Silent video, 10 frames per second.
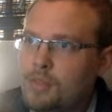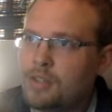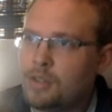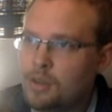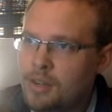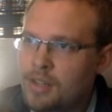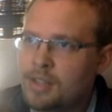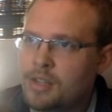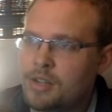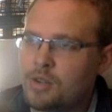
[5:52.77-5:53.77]
So our
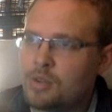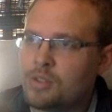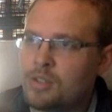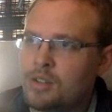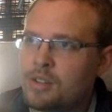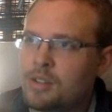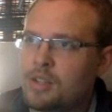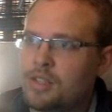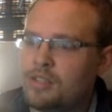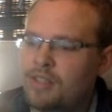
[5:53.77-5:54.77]
next tetrachord starts on a
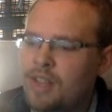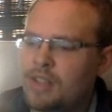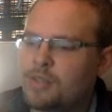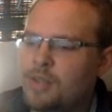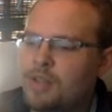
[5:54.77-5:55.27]
D flat. So we